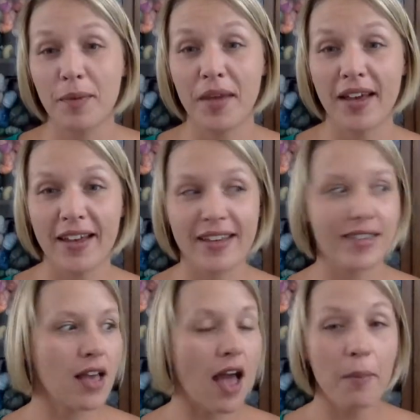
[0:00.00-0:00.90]
because
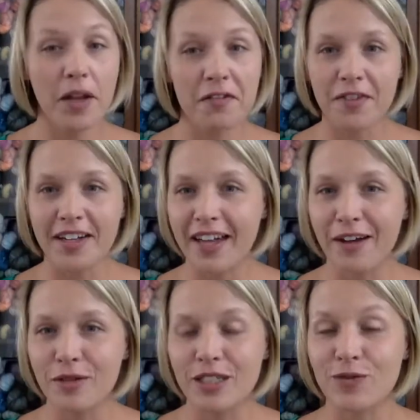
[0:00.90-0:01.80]
I'm going to find
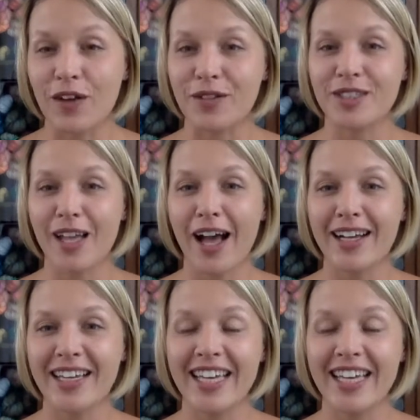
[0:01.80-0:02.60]
out what his favorite sock